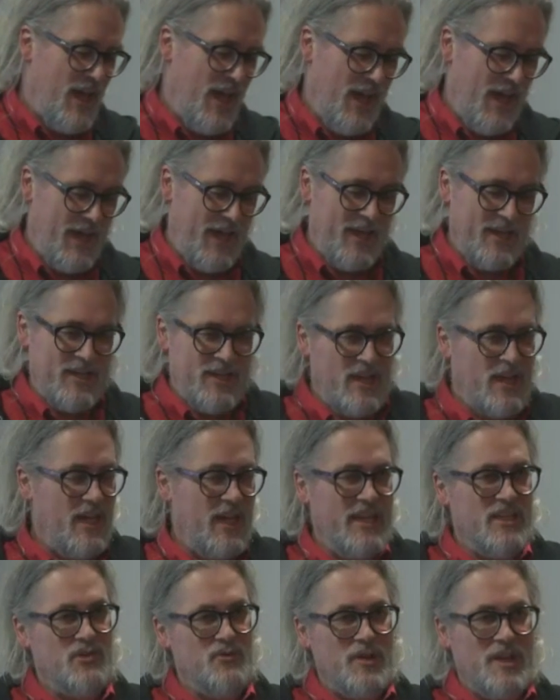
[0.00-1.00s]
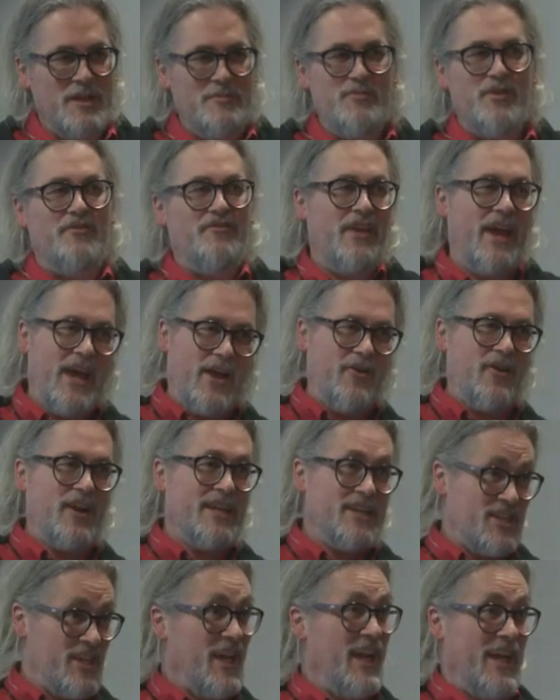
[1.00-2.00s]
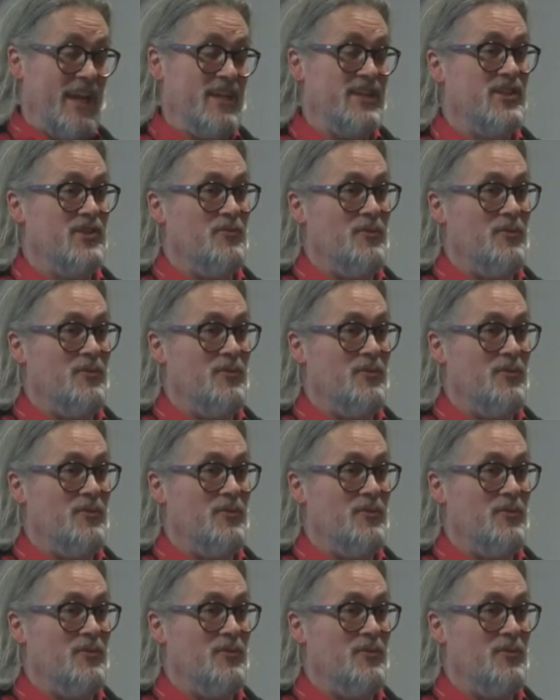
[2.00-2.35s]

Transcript: and it's really profoundly changed